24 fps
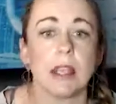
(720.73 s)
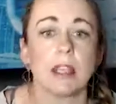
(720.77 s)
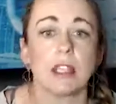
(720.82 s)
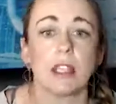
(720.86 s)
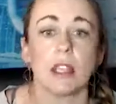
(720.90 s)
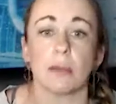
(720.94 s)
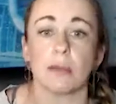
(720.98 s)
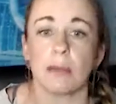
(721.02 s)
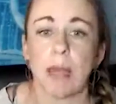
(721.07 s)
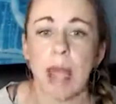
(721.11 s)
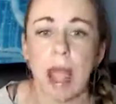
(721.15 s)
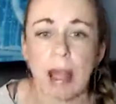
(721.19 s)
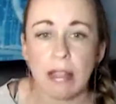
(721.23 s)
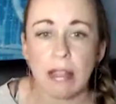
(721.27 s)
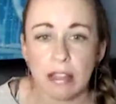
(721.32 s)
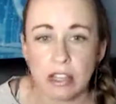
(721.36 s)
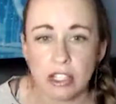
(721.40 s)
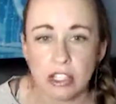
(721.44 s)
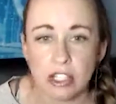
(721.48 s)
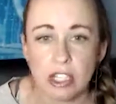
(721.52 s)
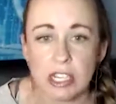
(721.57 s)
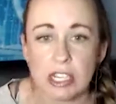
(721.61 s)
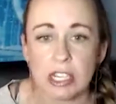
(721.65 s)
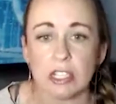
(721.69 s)
your
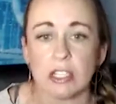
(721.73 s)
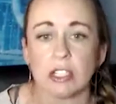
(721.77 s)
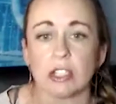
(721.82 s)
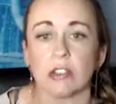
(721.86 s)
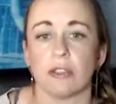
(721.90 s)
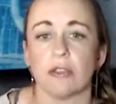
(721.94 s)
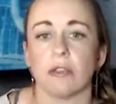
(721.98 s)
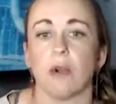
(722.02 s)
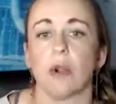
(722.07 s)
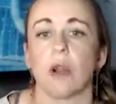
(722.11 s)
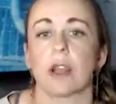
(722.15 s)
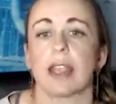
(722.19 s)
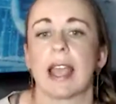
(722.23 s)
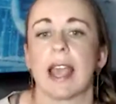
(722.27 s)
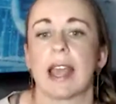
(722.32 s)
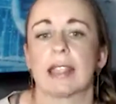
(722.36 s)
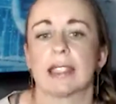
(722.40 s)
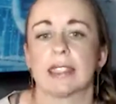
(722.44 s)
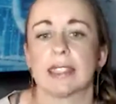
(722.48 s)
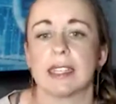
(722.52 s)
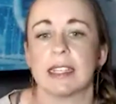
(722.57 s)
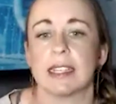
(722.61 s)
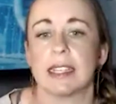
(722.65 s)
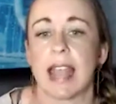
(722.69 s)
balance sheets, your
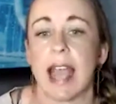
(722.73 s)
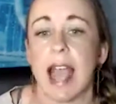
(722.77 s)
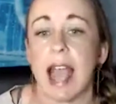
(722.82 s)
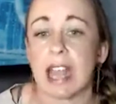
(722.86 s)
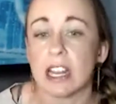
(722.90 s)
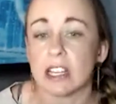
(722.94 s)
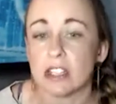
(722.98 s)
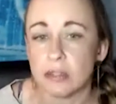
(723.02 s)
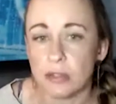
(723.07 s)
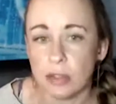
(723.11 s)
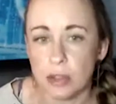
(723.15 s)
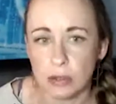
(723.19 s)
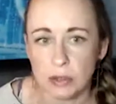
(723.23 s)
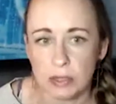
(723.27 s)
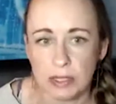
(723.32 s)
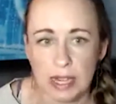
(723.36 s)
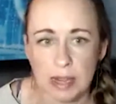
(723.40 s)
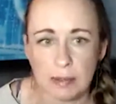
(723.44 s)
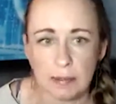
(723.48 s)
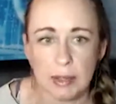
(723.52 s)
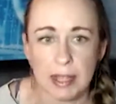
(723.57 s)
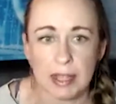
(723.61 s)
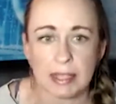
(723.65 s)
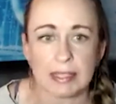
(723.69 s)
forecasted cash flow
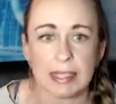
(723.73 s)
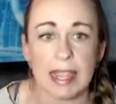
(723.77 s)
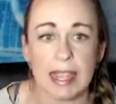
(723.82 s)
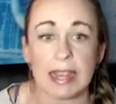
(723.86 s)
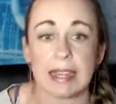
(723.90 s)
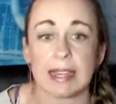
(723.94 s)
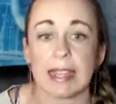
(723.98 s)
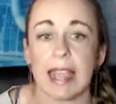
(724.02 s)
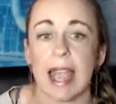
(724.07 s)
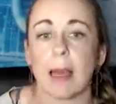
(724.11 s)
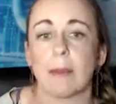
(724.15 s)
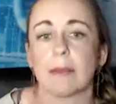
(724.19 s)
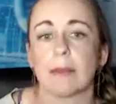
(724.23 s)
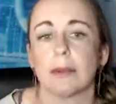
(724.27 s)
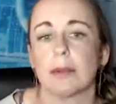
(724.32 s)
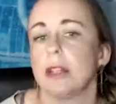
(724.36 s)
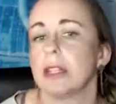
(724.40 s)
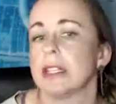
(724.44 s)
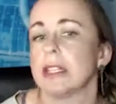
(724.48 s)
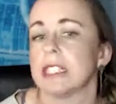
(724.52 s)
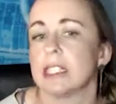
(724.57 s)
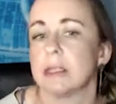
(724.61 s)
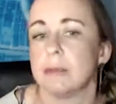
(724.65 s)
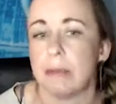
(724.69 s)
statements, and capital
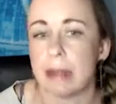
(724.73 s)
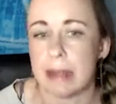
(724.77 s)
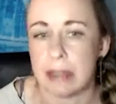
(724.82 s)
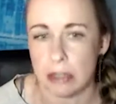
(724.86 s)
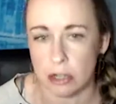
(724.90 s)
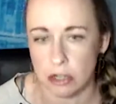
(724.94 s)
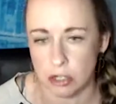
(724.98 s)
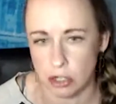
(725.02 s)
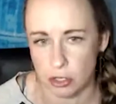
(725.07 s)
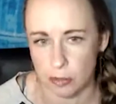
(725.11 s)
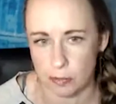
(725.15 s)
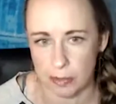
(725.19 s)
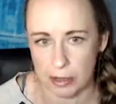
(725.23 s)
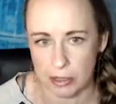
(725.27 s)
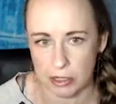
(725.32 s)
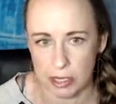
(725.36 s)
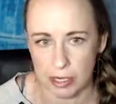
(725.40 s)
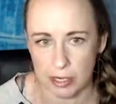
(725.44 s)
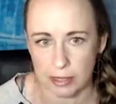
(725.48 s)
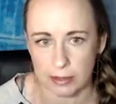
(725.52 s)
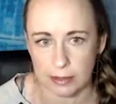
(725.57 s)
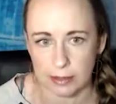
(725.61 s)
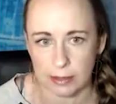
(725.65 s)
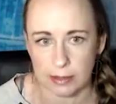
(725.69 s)
expenditure
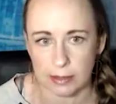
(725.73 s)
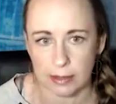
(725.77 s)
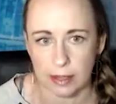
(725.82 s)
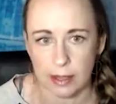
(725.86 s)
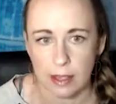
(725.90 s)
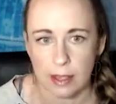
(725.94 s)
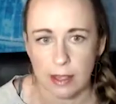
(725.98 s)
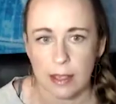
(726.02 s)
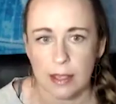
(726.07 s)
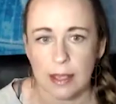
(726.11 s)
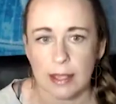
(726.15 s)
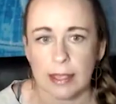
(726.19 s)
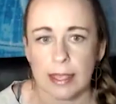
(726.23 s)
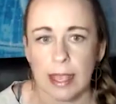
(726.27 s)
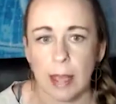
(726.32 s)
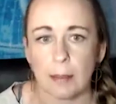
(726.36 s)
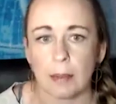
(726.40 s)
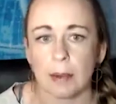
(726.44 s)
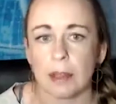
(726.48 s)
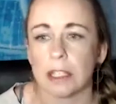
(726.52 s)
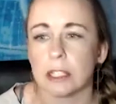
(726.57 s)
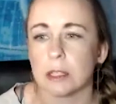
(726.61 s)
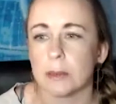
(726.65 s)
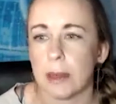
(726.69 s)
budgets.
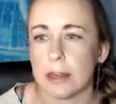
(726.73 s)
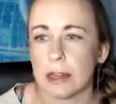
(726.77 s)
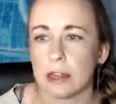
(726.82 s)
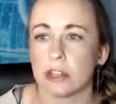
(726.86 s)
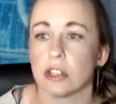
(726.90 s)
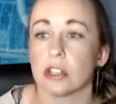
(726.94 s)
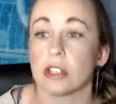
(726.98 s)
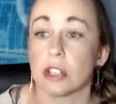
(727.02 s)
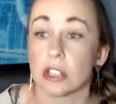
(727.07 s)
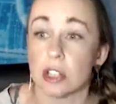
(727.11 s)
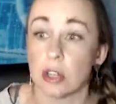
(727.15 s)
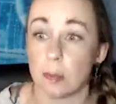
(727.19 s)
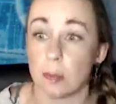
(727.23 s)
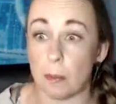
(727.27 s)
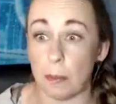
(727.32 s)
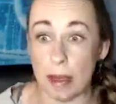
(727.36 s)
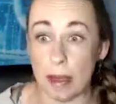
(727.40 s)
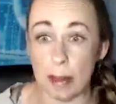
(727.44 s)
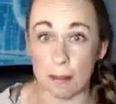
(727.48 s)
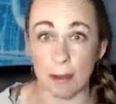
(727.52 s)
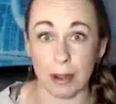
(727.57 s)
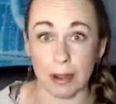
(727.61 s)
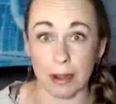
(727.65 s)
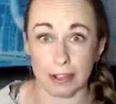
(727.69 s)
Capital expenditures are your
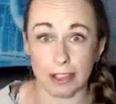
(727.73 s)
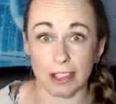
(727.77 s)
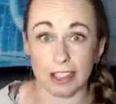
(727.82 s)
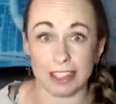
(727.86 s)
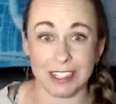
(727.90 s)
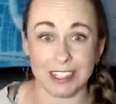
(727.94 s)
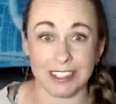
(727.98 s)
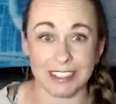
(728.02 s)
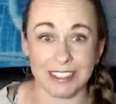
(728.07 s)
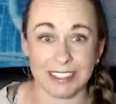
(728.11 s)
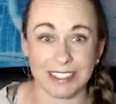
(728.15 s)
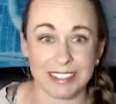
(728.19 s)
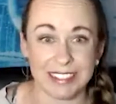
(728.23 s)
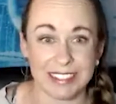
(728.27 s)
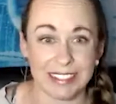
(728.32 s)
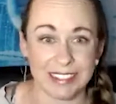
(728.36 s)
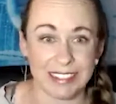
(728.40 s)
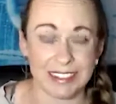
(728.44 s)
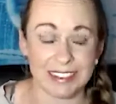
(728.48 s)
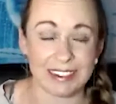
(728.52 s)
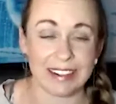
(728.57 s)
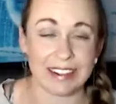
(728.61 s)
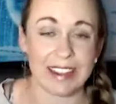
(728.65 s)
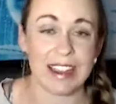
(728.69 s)
big purchases,
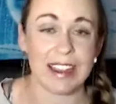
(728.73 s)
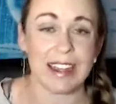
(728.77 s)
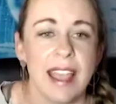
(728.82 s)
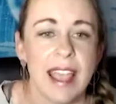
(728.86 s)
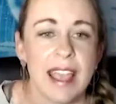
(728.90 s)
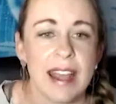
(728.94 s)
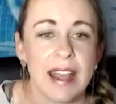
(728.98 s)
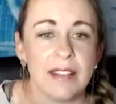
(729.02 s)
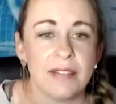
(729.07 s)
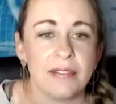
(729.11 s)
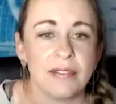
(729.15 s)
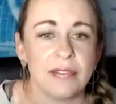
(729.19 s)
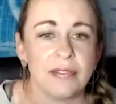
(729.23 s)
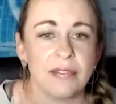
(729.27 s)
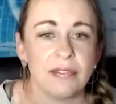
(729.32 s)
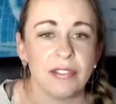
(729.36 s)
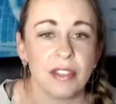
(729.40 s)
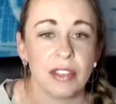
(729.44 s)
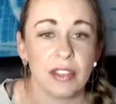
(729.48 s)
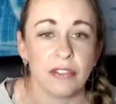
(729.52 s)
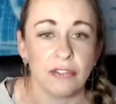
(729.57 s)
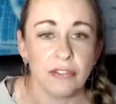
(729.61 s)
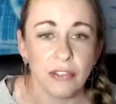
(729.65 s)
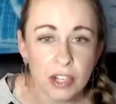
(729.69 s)
all right? And if for
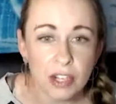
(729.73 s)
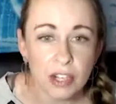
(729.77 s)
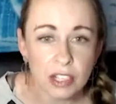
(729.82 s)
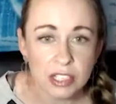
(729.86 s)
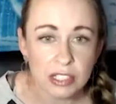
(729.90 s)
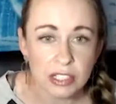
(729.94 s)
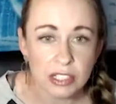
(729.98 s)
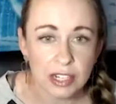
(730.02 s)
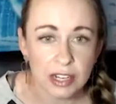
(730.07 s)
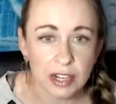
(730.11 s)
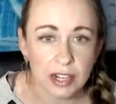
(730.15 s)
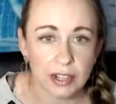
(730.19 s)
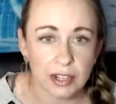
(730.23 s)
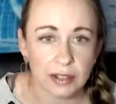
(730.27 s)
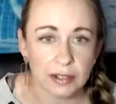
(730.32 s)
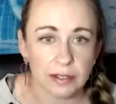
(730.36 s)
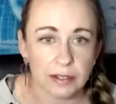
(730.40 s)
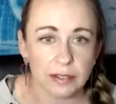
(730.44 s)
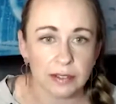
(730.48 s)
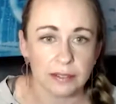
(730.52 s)
the first year